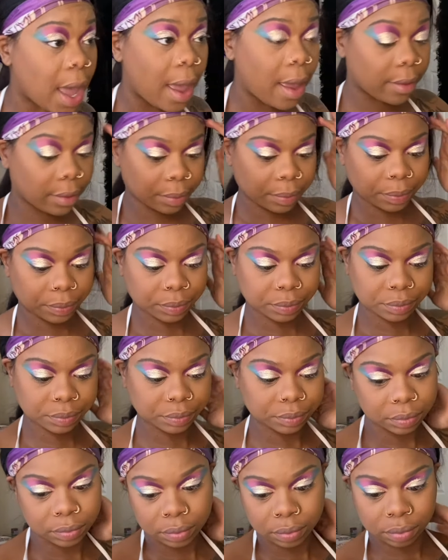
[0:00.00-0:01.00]
and
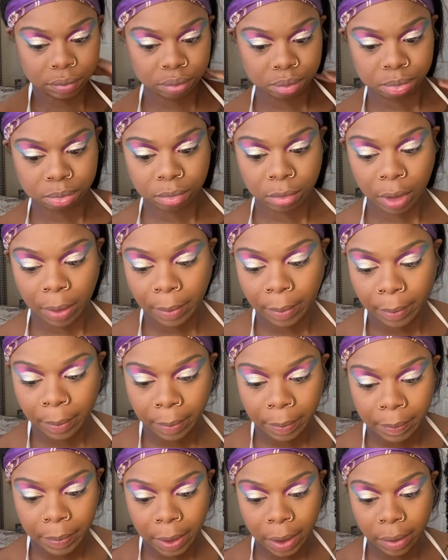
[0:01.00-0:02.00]
mineral powders,
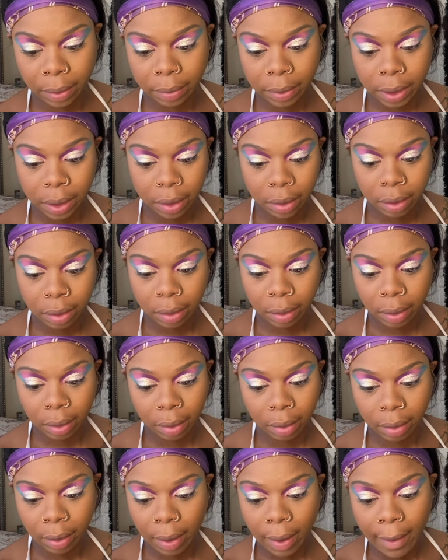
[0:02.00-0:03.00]
and then my setting
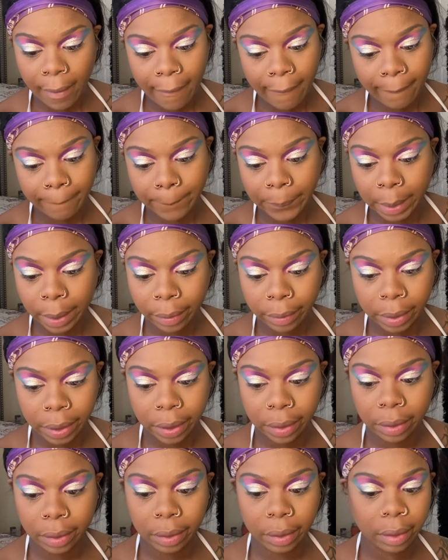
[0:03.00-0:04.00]
spray
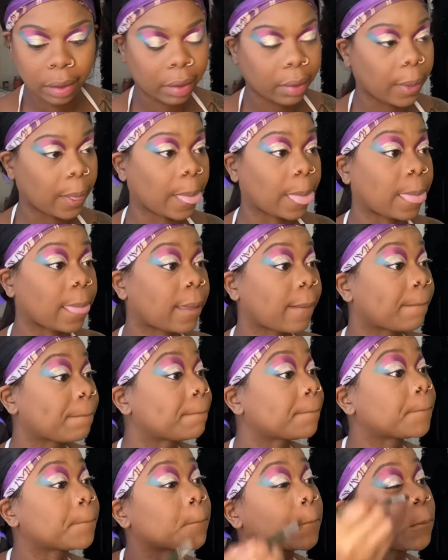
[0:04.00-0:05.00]
has a matte
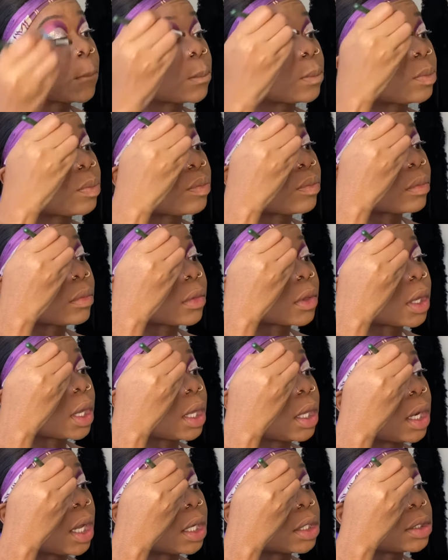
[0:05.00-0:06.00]
finish.
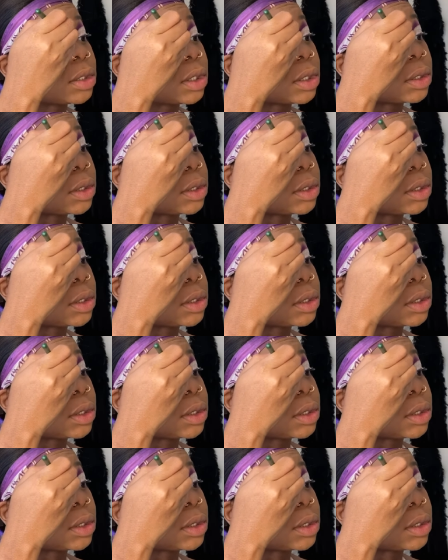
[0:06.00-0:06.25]
Okay.